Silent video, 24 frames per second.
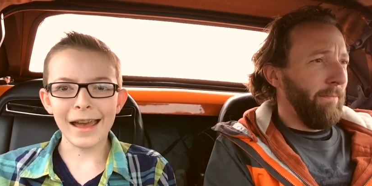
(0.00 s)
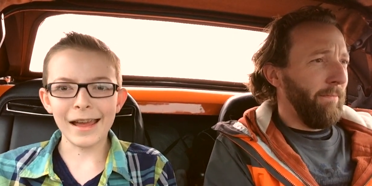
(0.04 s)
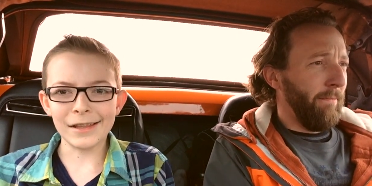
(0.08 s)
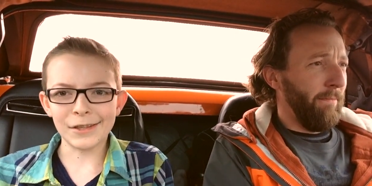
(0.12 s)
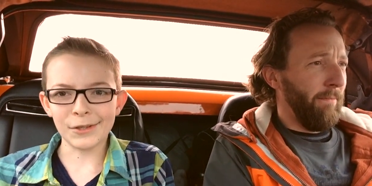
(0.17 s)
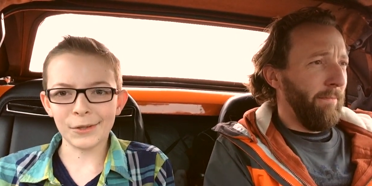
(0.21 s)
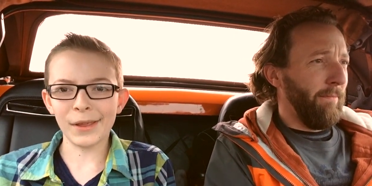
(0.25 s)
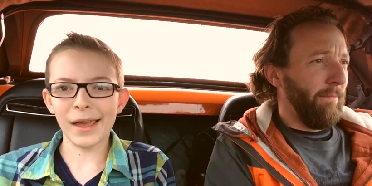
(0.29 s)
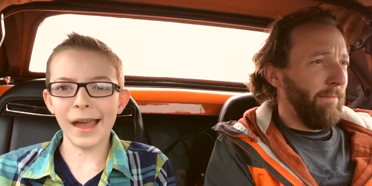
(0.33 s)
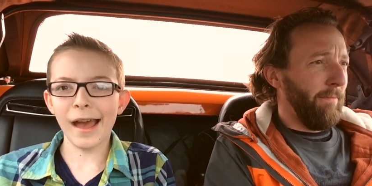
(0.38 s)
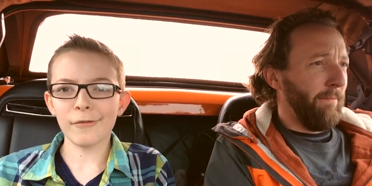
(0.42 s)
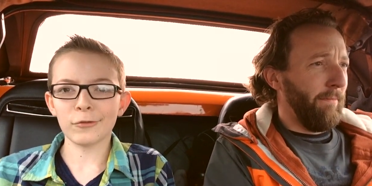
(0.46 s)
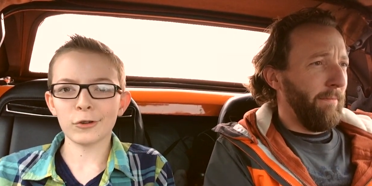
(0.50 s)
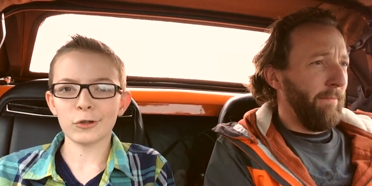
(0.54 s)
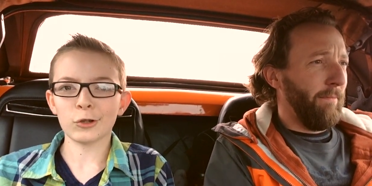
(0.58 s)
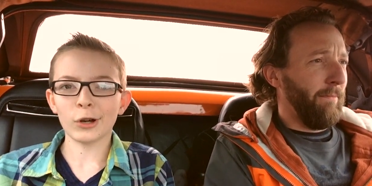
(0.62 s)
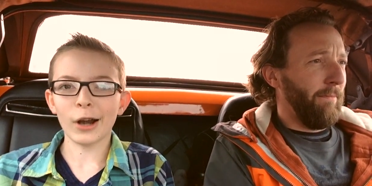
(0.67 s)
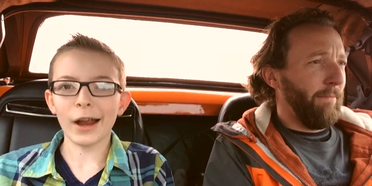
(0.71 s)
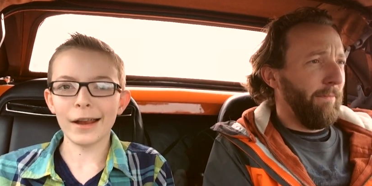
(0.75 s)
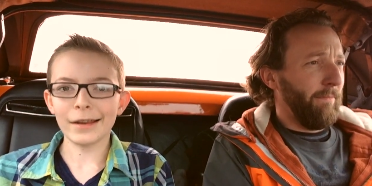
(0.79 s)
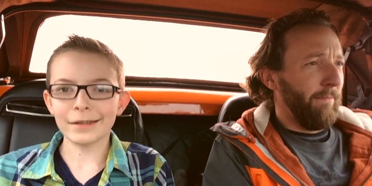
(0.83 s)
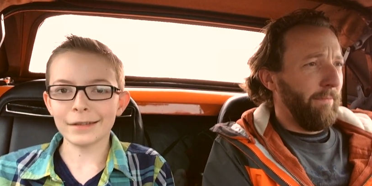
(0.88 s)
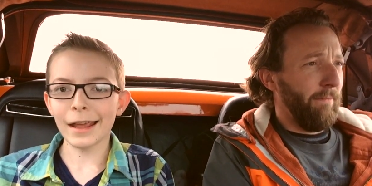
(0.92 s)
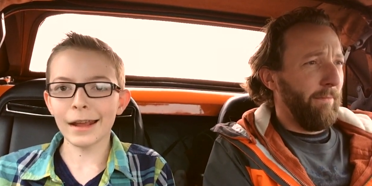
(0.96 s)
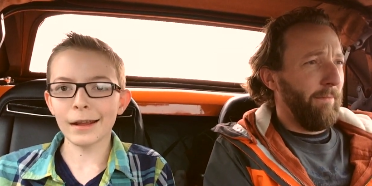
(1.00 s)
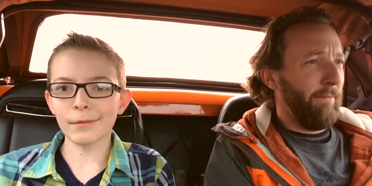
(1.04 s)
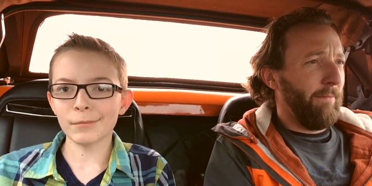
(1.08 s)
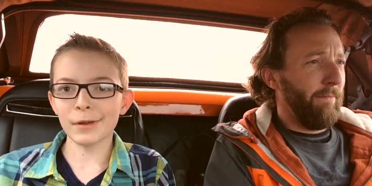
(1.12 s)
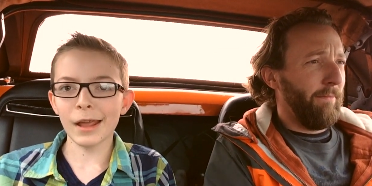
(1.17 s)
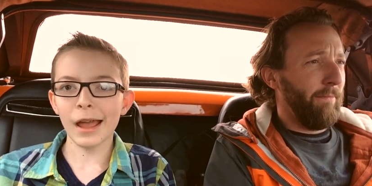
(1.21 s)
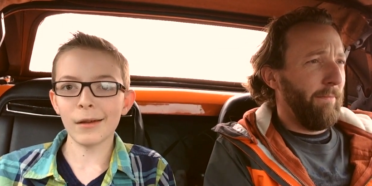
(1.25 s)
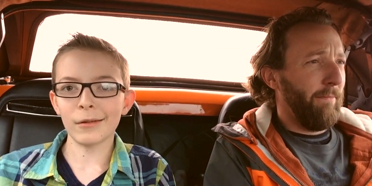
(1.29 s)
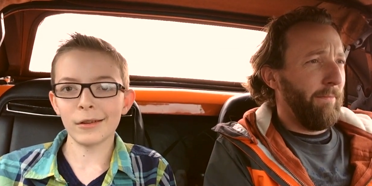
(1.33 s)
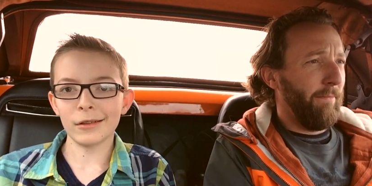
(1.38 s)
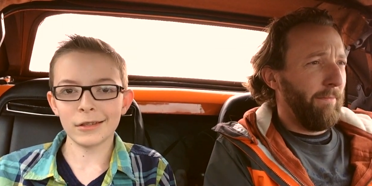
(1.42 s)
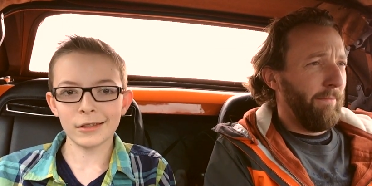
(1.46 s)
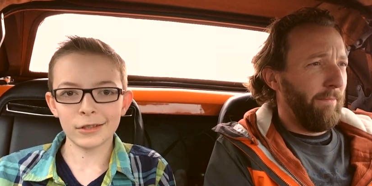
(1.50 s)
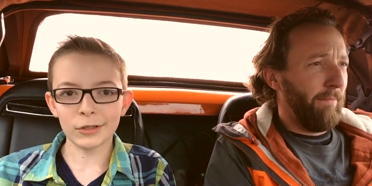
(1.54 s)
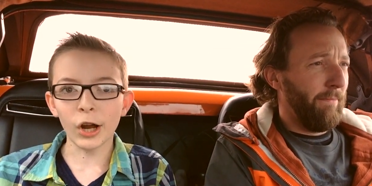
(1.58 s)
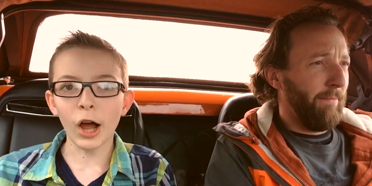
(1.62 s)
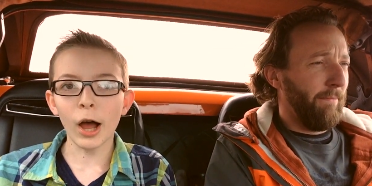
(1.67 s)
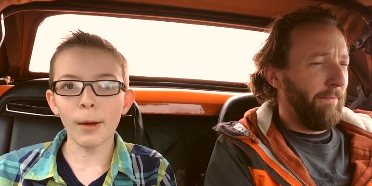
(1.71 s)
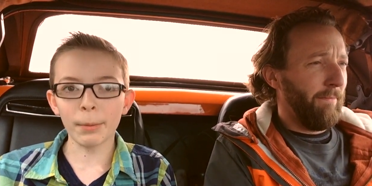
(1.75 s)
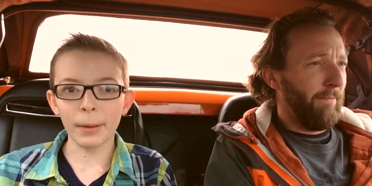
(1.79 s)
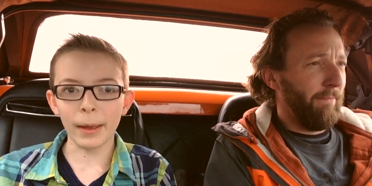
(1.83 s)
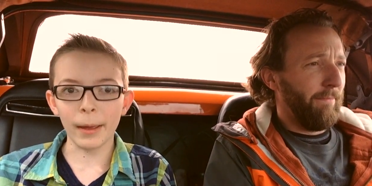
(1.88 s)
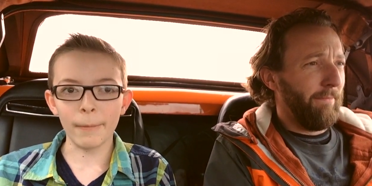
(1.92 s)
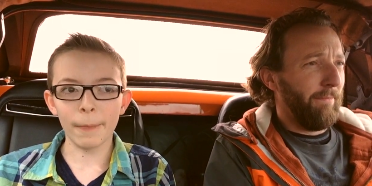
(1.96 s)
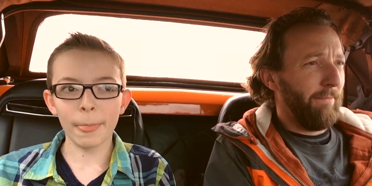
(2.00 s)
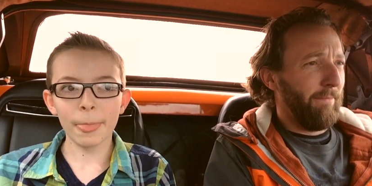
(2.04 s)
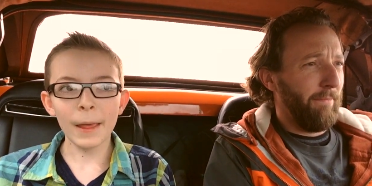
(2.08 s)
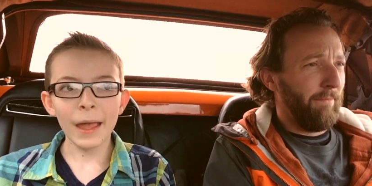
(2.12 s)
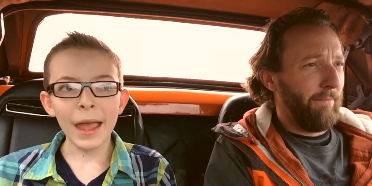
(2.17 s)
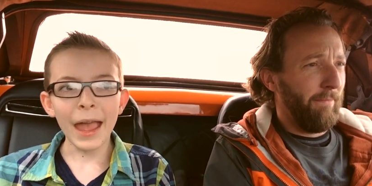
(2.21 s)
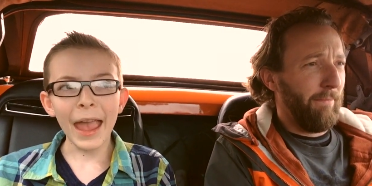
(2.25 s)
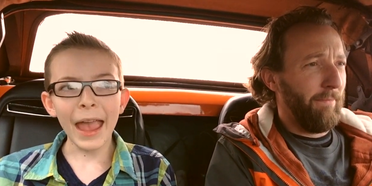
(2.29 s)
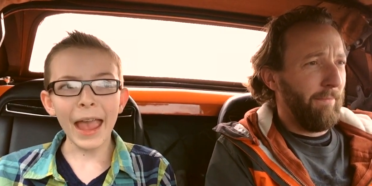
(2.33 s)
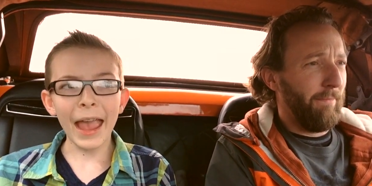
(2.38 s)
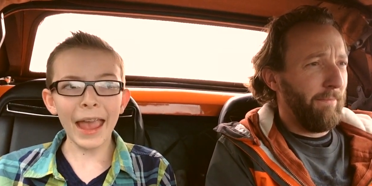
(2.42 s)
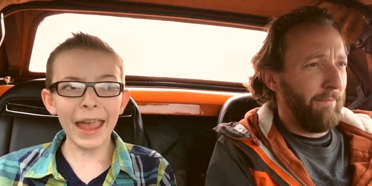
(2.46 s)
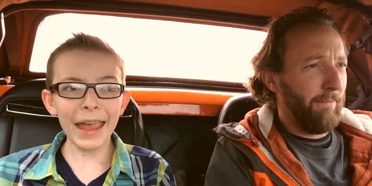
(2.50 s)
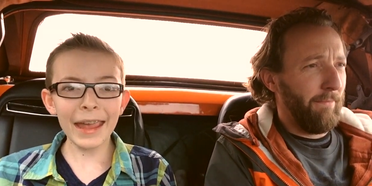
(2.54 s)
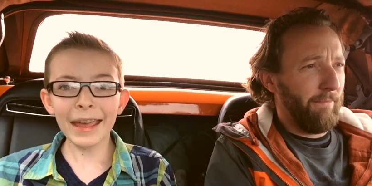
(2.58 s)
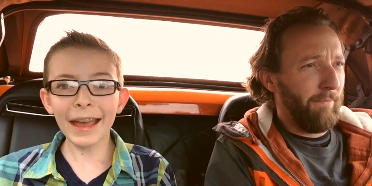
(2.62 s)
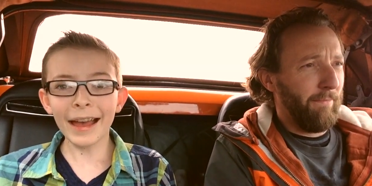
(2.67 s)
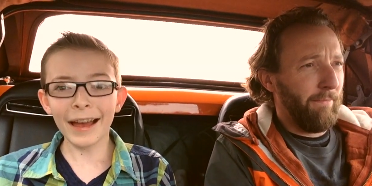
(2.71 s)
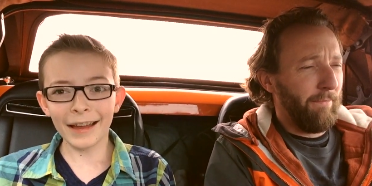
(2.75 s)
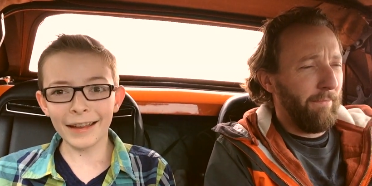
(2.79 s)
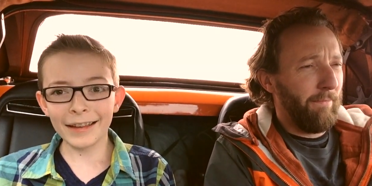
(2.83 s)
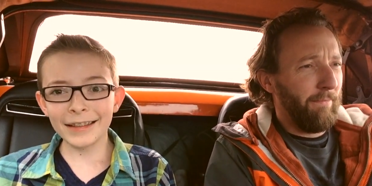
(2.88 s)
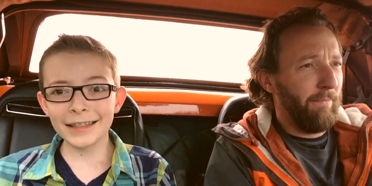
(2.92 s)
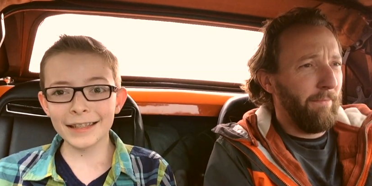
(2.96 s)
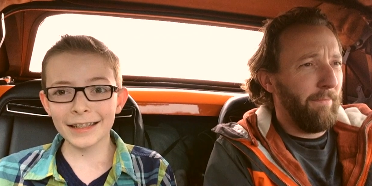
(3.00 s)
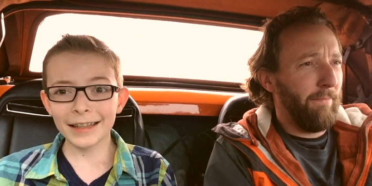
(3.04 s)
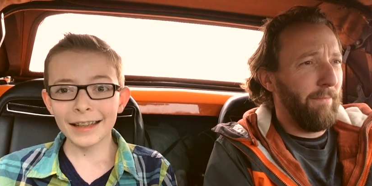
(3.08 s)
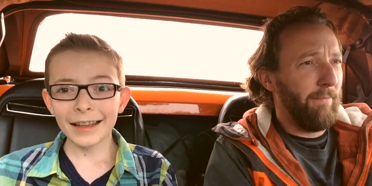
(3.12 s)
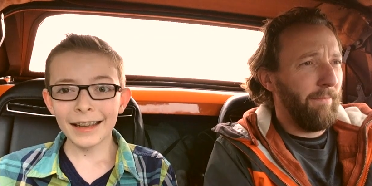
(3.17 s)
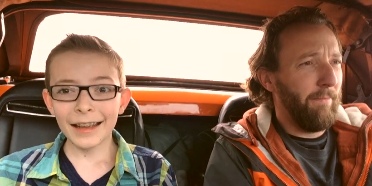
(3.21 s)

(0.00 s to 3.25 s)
Speaker 1: And so they have to try and take him down and stop him. And